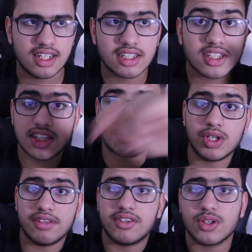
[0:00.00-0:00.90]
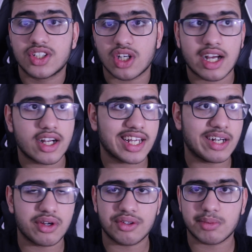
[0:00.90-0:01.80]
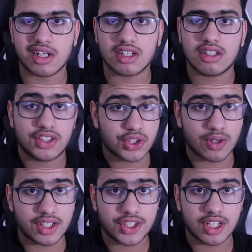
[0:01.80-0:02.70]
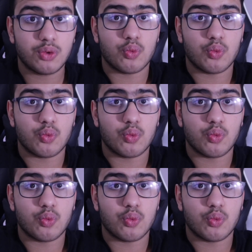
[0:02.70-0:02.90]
It's because I'm really focused on how to get away with murder. It's a great show.